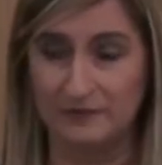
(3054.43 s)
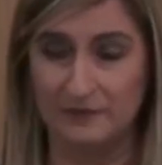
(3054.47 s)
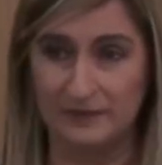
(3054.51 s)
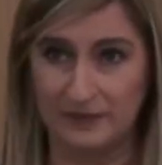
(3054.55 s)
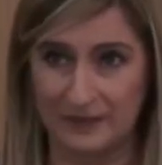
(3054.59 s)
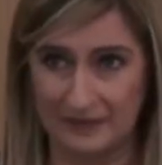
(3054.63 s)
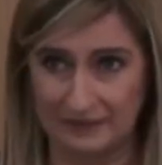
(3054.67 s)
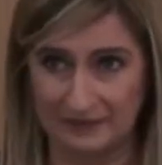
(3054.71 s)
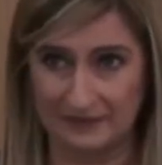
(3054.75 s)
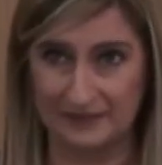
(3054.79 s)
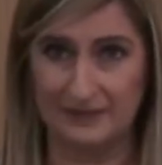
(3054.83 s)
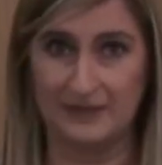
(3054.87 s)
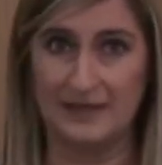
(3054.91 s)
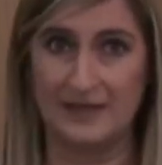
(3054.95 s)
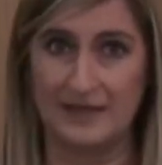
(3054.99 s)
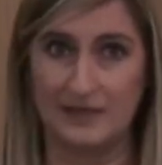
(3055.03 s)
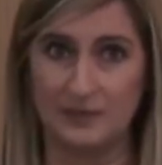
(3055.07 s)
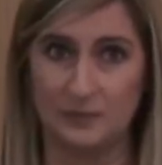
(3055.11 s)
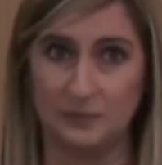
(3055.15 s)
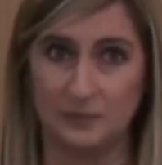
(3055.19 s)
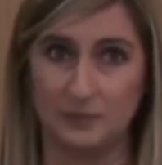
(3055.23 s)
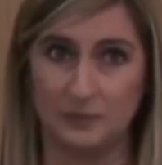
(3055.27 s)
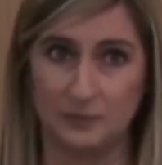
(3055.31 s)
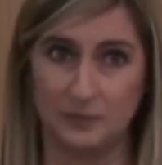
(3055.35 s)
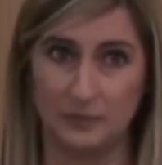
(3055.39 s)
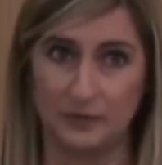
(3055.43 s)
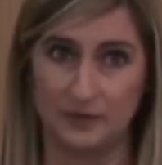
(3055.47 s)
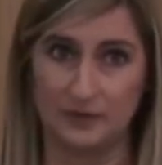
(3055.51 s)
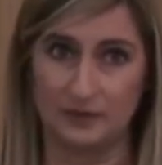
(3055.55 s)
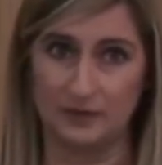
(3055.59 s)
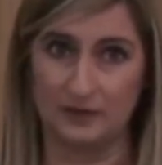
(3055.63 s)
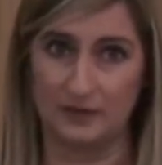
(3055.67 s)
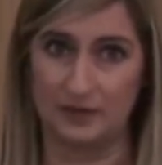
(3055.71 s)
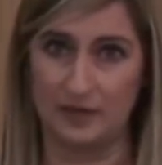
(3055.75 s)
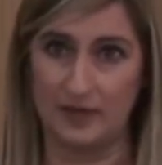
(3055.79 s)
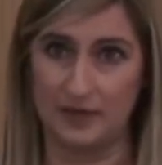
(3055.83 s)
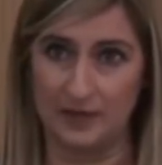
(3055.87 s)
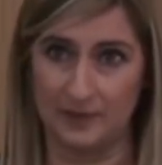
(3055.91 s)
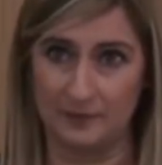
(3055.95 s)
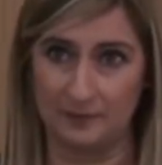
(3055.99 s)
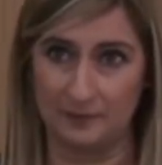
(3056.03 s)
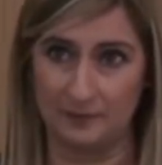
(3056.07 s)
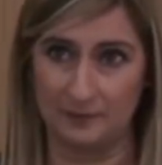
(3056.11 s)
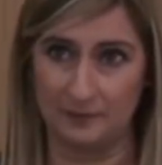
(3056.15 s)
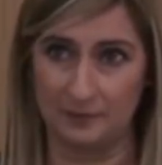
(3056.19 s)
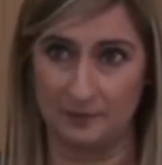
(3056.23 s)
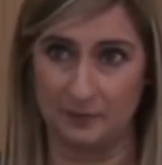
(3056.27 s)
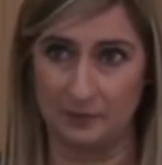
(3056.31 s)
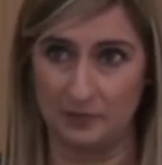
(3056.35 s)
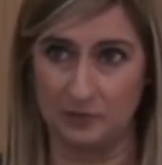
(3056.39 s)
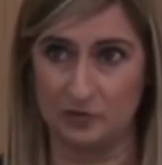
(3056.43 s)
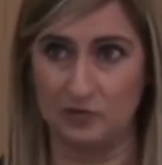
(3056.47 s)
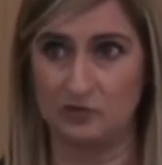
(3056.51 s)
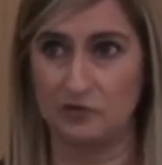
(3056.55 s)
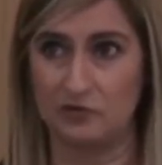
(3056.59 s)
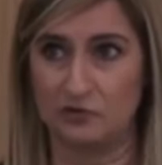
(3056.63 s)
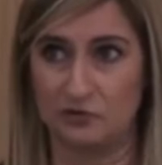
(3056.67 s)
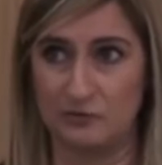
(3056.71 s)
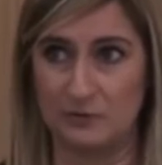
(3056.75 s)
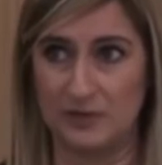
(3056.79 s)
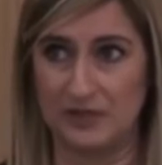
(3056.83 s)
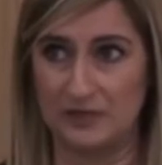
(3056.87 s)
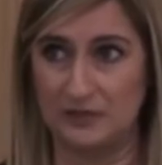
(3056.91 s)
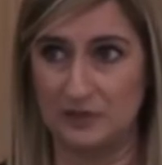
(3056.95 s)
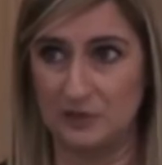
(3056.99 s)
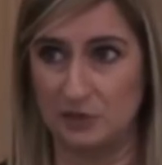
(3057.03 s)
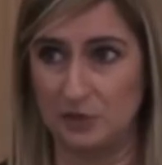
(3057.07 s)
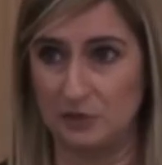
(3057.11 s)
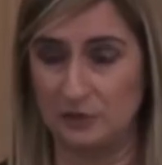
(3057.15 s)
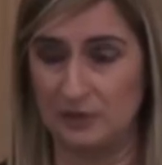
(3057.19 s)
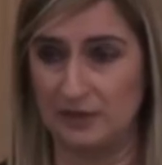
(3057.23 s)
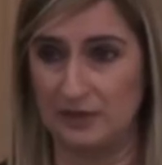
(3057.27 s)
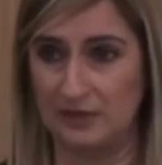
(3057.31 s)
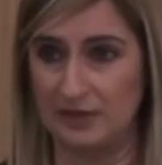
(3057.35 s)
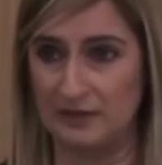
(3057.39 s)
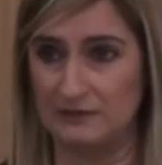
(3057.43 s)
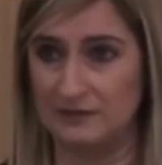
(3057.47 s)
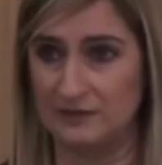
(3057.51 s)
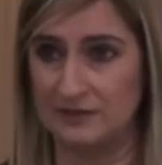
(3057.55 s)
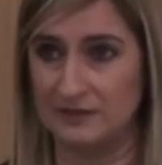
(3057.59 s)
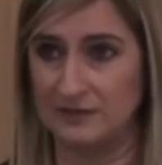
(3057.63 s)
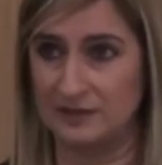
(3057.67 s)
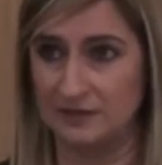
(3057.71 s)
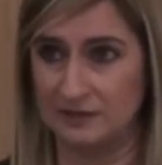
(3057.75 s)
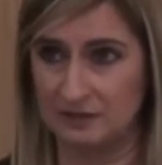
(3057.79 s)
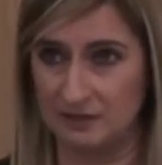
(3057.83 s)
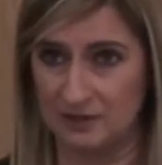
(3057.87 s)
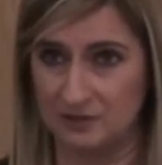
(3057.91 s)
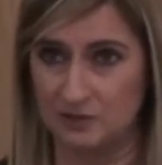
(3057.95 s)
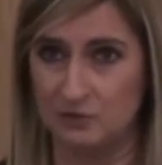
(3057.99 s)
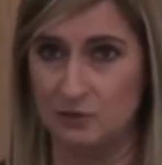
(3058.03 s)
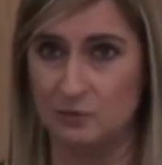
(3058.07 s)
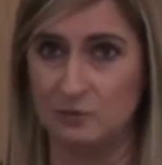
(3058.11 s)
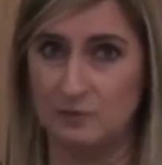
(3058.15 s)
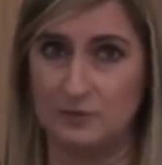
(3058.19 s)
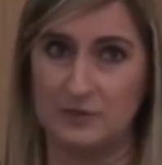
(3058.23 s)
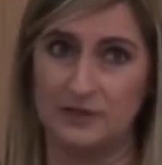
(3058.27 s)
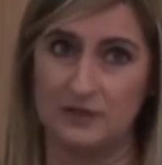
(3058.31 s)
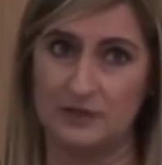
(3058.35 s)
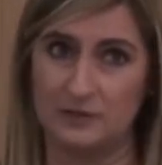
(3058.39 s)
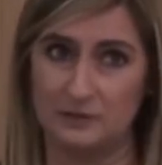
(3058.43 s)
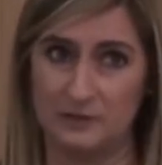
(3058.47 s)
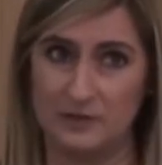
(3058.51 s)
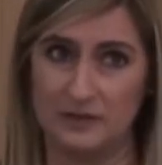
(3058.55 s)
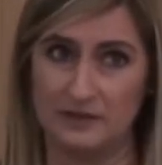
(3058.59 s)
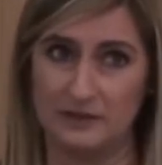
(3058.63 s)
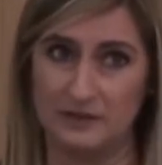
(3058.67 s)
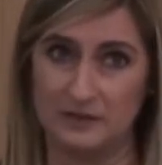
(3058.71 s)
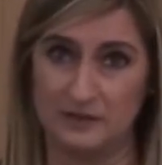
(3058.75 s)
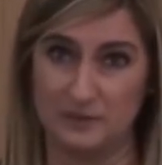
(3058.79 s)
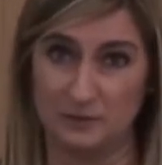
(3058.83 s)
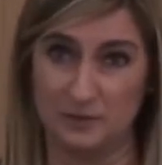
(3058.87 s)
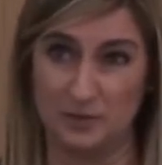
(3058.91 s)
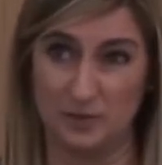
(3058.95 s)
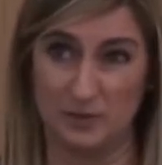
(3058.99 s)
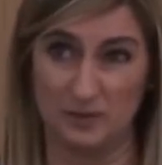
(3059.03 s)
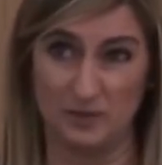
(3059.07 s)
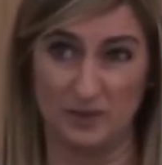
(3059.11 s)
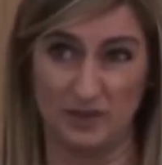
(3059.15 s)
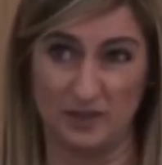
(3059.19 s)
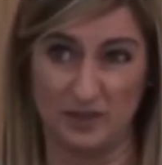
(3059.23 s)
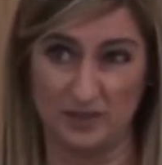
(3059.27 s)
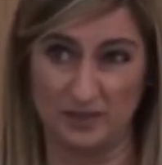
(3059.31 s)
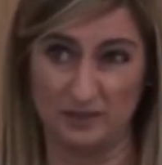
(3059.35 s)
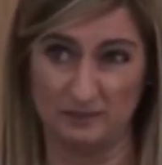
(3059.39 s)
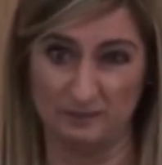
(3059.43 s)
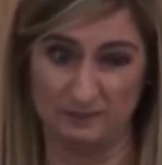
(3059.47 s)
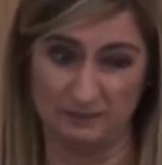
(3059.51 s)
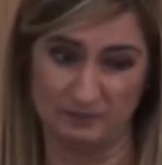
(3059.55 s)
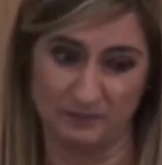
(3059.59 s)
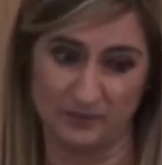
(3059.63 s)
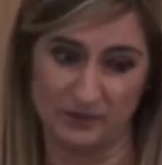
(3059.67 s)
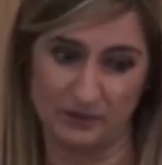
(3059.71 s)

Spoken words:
that can help with production of melatonin levels, because they don't emit this blue light.